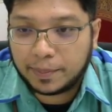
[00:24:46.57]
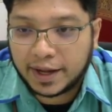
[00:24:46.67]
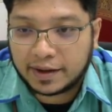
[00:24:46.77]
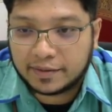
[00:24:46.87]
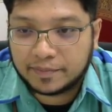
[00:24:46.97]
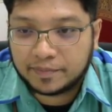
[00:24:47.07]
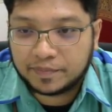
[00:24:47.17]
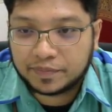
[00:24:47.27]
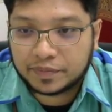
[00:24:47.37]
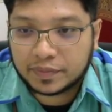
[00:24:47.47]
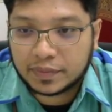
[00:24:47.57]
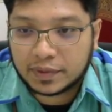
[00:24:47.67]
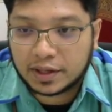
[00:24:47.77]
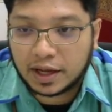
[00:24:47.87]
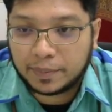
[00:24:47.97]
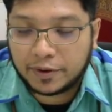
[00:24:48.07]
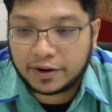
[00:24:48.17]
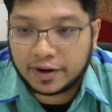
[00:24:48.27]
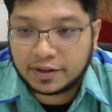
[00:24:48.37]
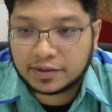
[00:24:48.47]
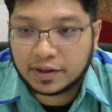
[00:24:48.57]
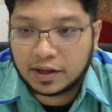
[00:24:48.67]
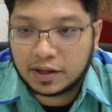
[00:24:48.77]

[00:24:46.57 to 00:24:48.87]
ping the IP address.